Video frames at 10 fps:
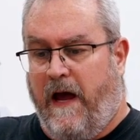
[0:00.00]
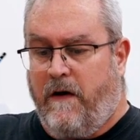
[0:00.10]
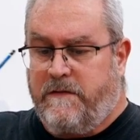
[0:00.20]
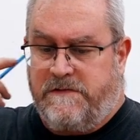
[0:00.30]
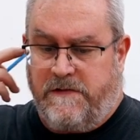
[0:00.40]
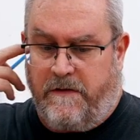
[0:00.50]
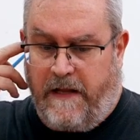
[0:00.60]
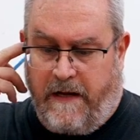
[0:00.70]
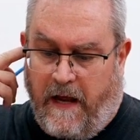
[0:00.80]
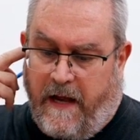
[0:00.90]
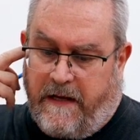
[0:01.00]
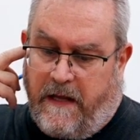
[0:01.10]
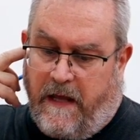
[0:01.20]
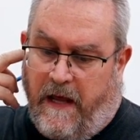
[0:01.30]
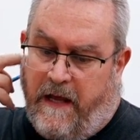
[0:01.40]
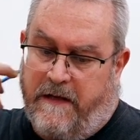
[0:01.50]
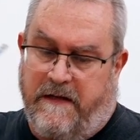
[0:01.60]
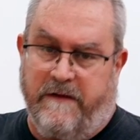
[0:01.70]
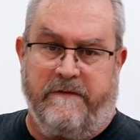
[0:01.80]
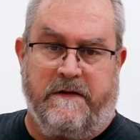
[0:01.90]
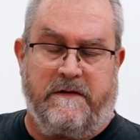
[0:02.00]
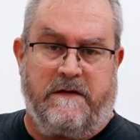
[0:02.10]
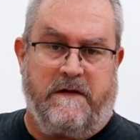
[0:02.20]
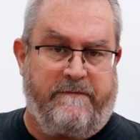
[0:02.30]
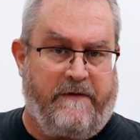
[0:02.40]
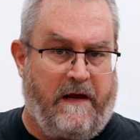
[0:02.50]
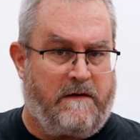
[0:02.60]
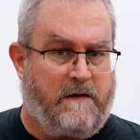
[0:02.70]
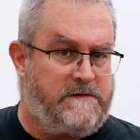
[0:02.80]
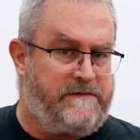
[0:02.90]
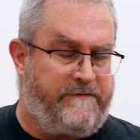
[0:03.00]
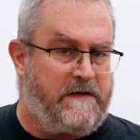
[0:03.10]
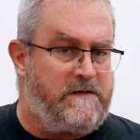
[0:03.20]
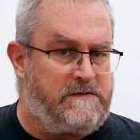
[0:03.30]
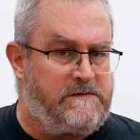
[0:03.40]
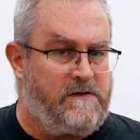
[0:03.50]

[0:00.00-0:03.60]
out so that I can give it the final coats of finish.